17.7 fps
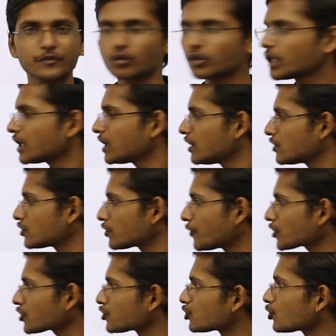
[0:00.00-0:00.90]
Okay, so
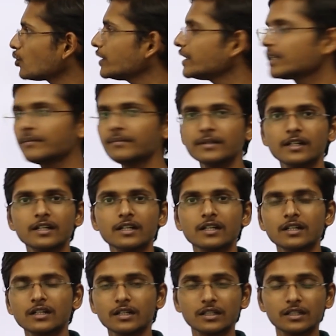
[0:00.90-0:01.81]
for sodium,
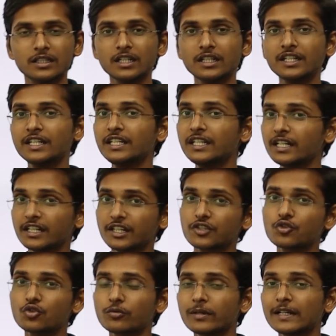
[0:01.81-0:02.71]
the
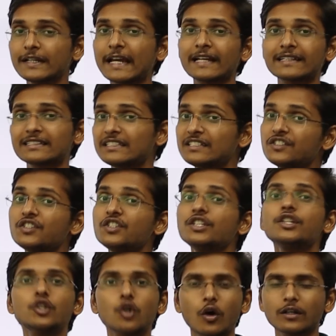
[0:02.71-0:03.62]
nearest noble gas is
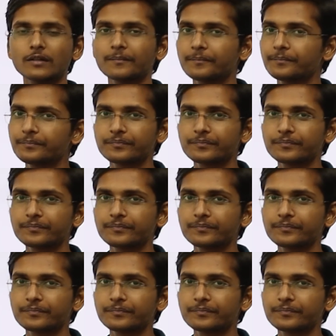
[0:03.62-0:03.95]
neon.